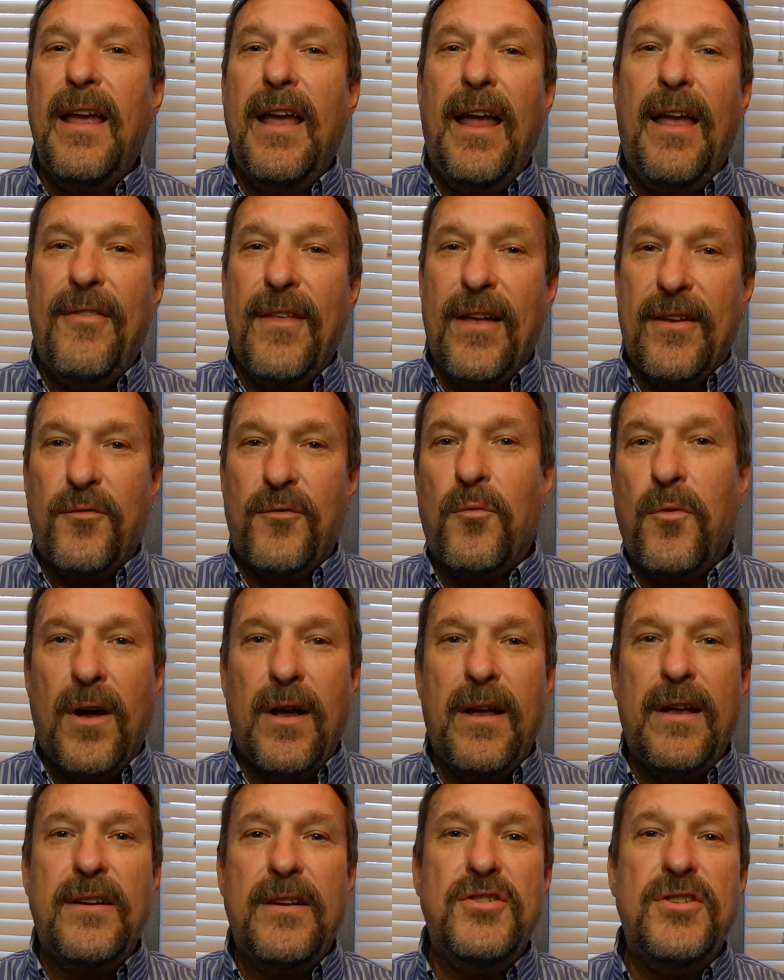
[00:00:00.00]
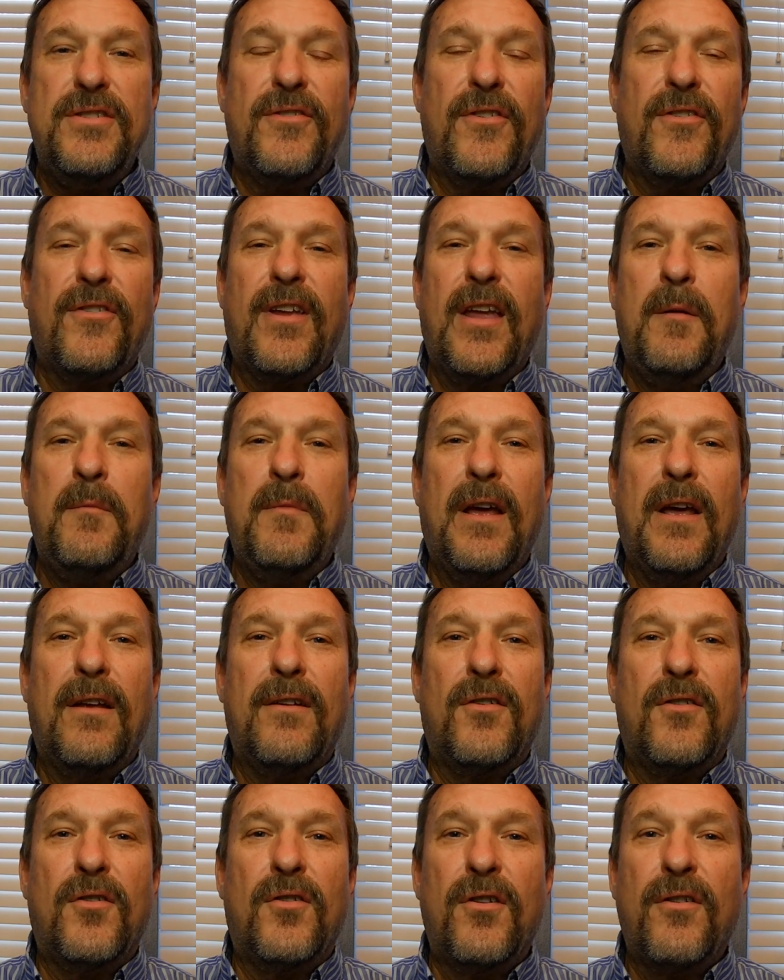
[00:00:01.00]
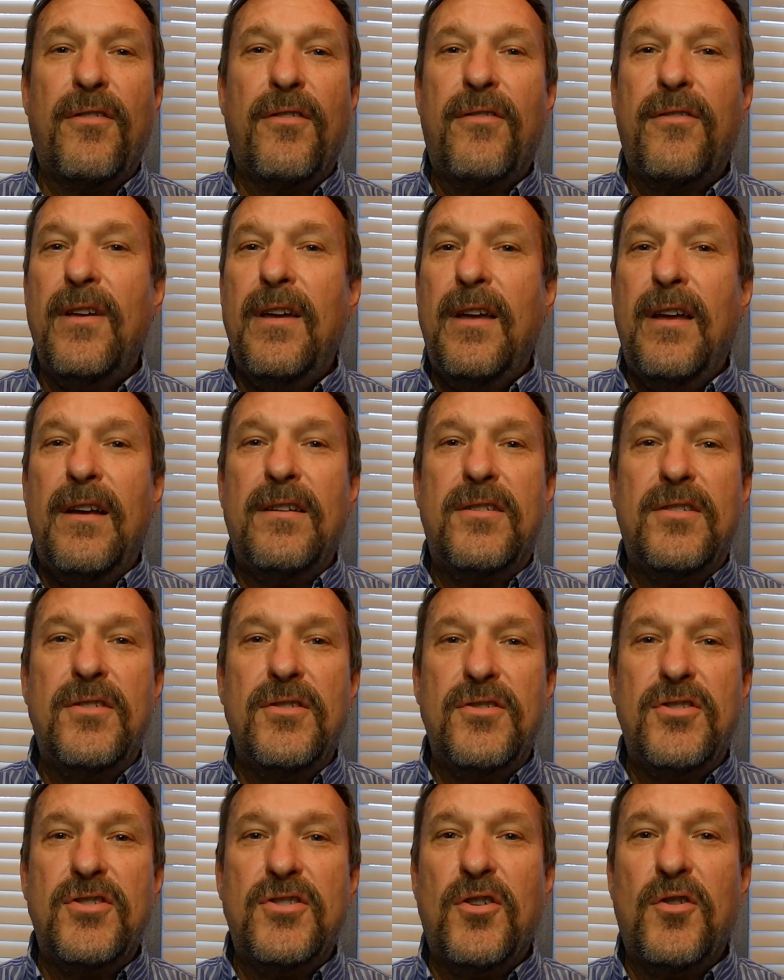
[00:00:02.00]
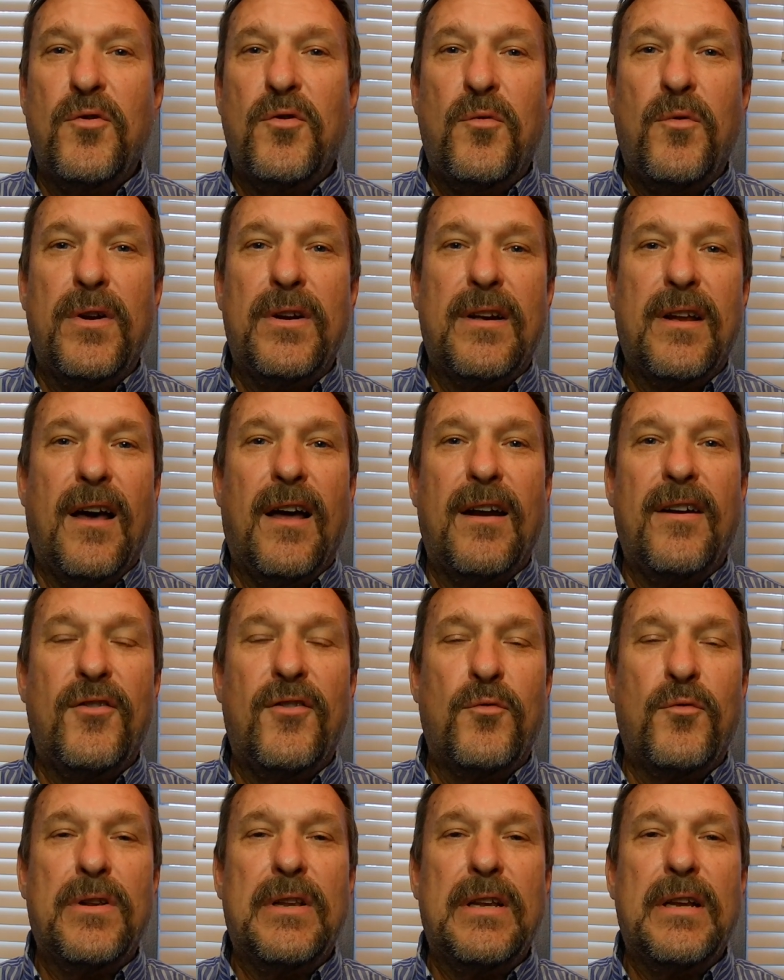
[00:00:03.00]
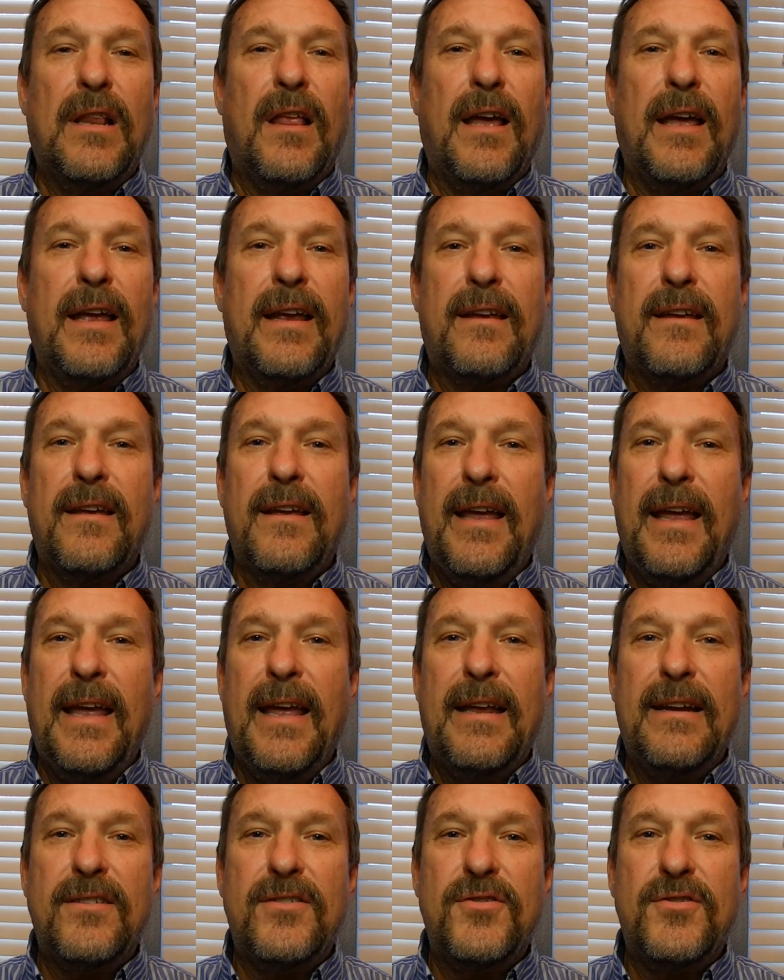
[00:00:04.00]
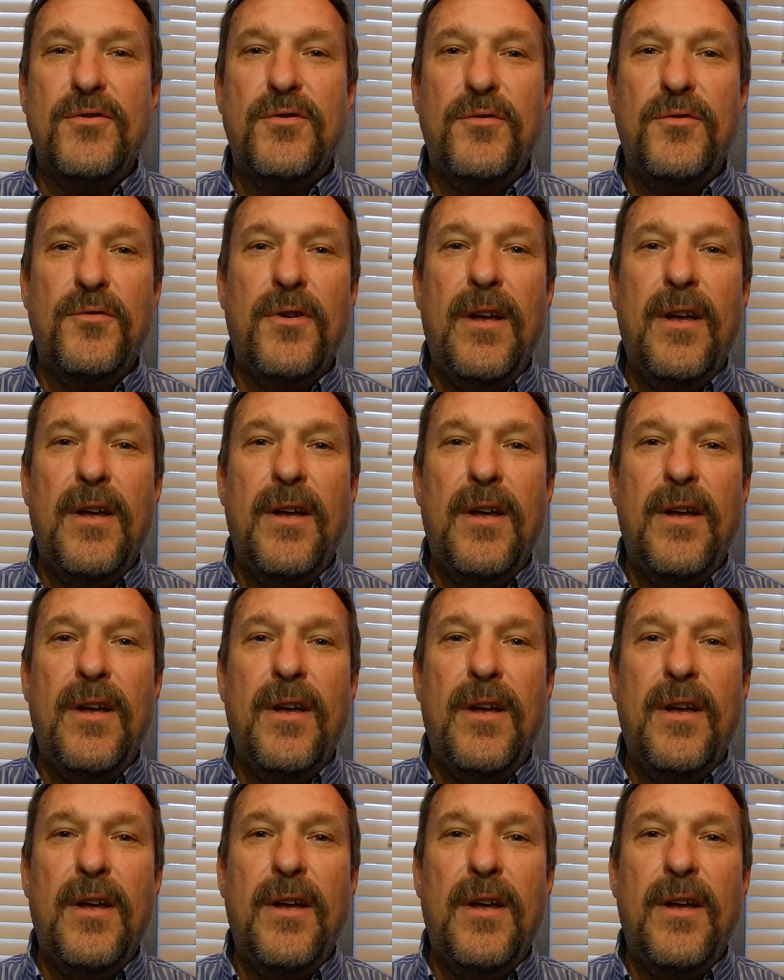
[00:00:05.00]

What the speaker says: And that's why Jesus came down to earth, to show what God is really like and to